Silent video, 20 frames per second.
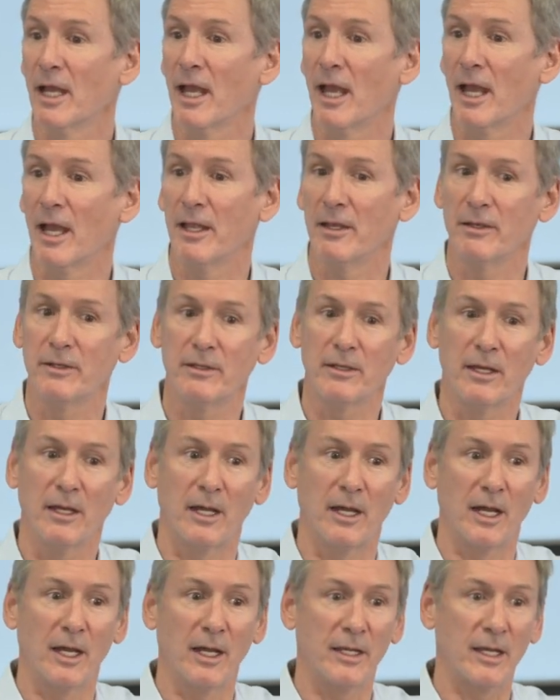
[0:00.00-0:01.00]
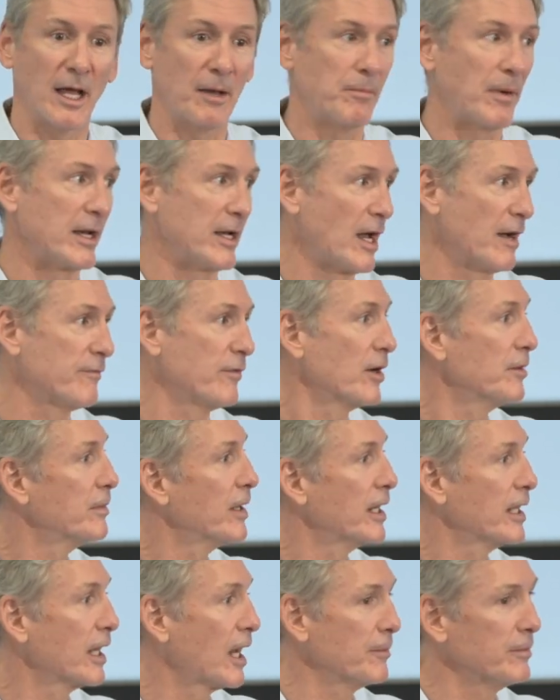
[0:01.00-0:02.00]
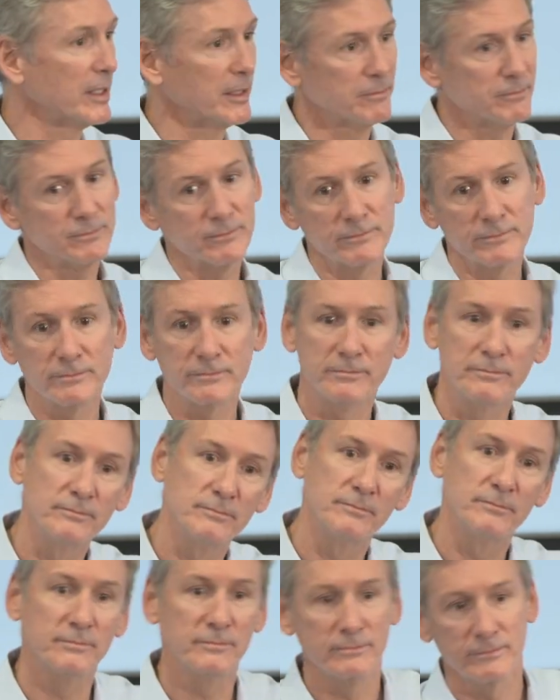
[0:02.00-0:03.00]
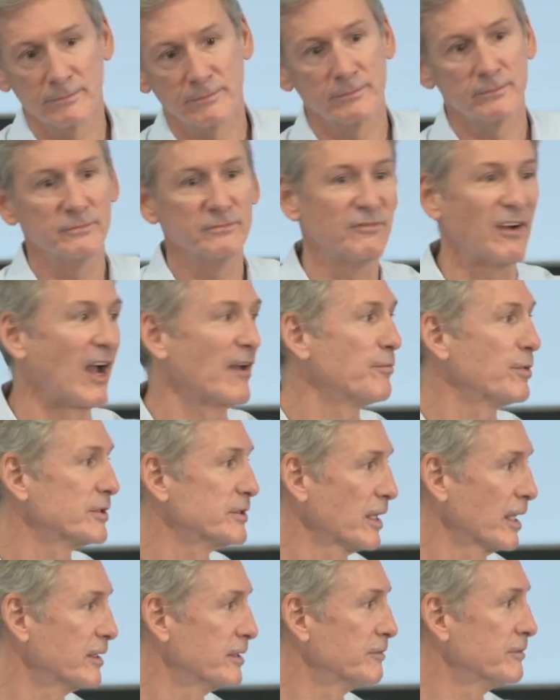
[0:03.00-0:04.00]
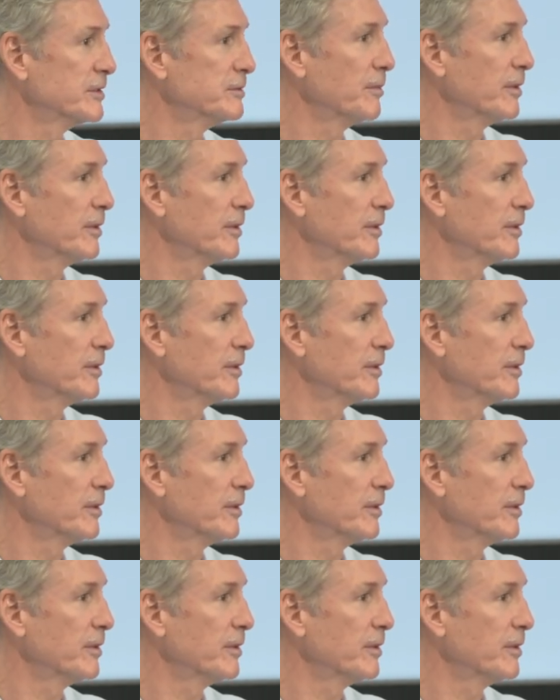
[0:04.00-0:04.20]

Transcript: And, uh, not, by not very many, I mean 5% is